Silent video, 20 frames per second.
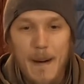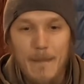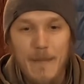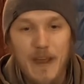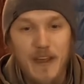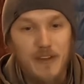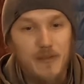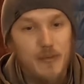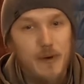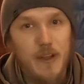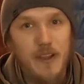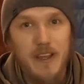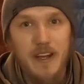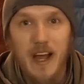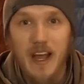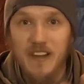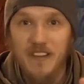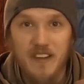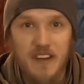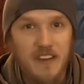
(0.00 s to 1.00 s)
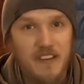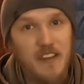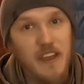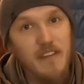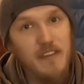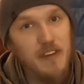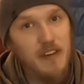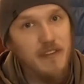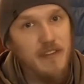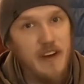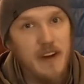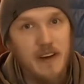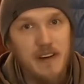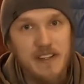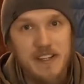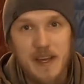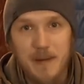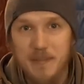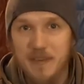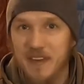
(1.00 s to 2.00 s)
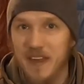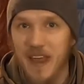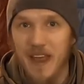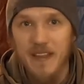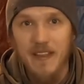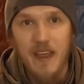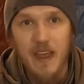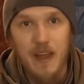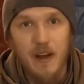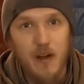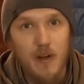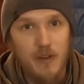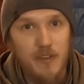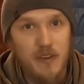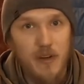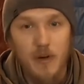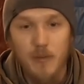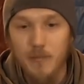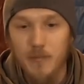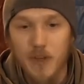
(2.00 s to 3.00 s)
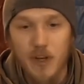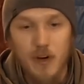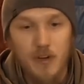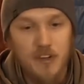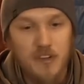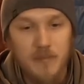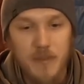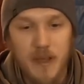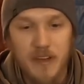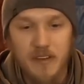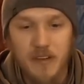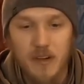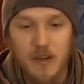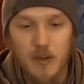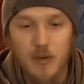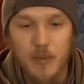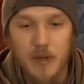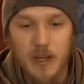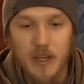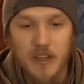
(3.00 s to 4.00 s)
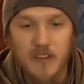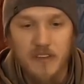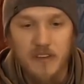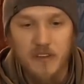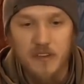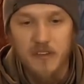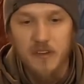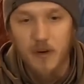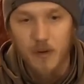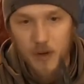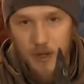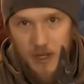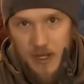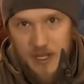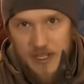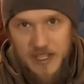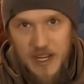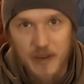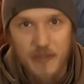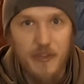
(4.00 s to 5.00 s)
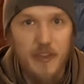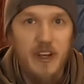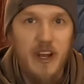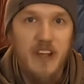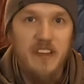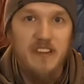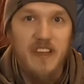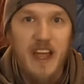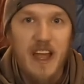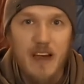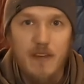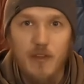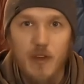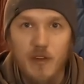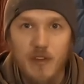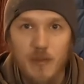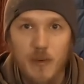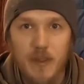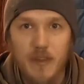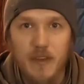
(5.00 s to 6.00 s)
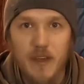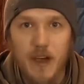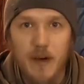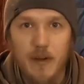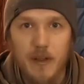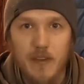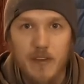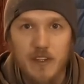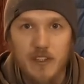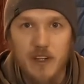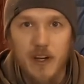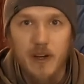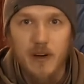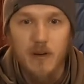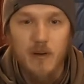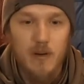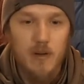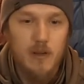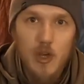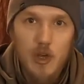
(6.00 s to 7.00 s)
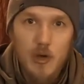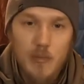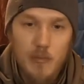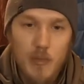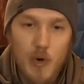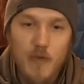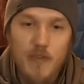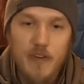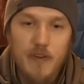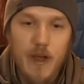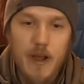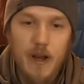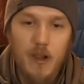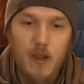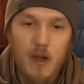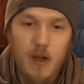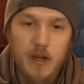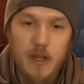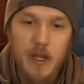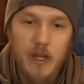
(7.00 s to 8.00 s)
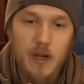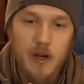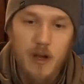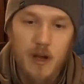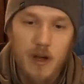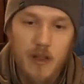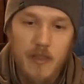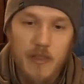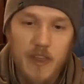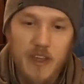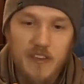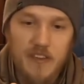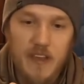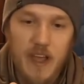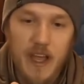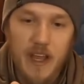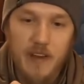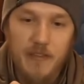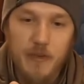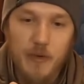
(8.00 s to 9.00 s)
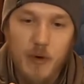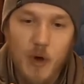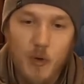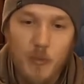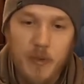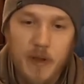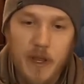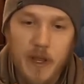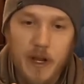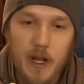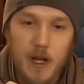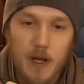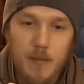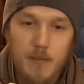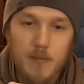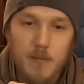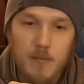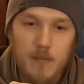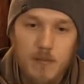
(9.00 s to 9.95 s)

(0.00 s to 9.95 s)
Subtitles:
is really nice, and it saves your fingertips, and then also, just makes it a little bit easier. So definitely nice to have those with you out on the trail. Moving right along here on this side, if you open it up,